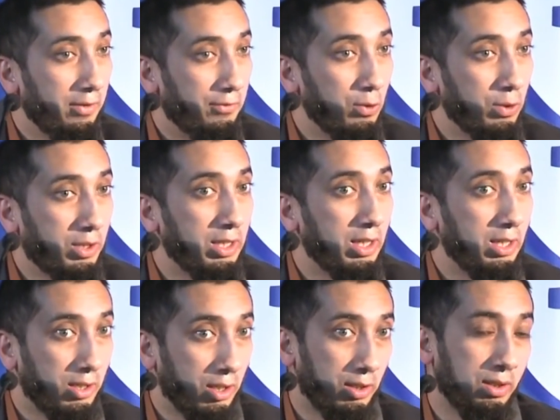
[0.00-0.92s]
if you can
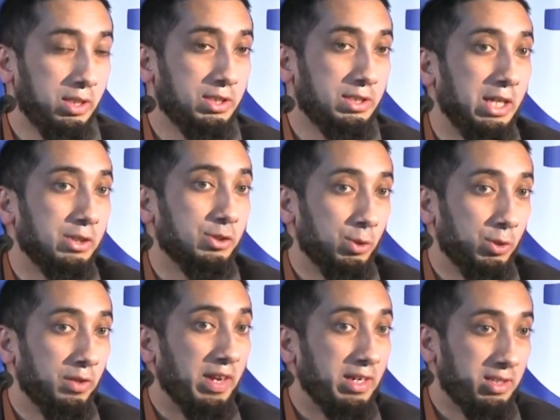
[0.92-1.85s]
encourage that
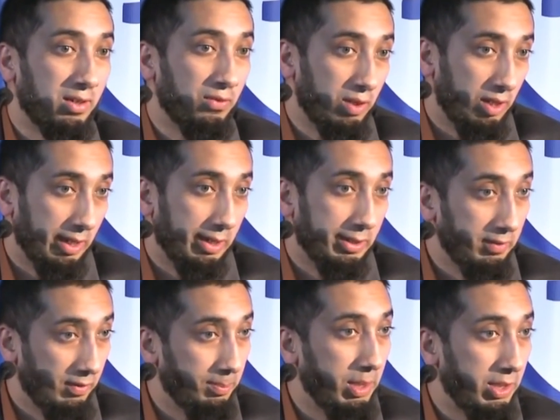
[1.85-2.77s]
sort of activity
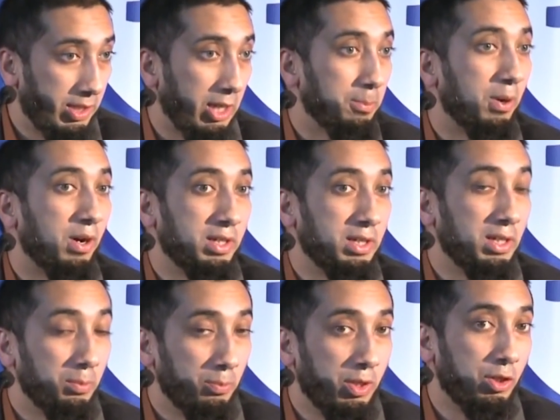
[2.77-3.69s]
and even take part
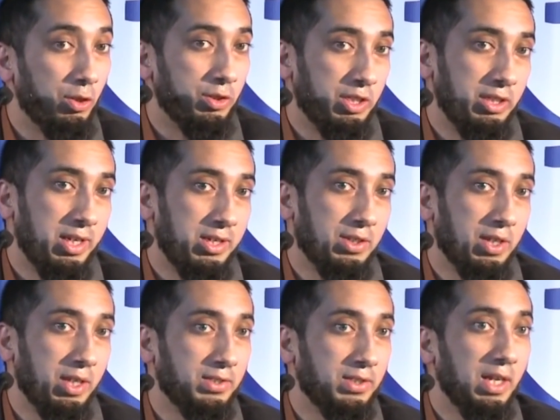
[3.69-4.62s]
in it with your
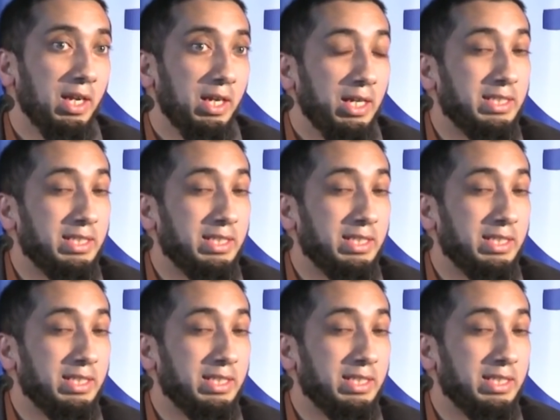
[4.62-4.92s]
teenage kids,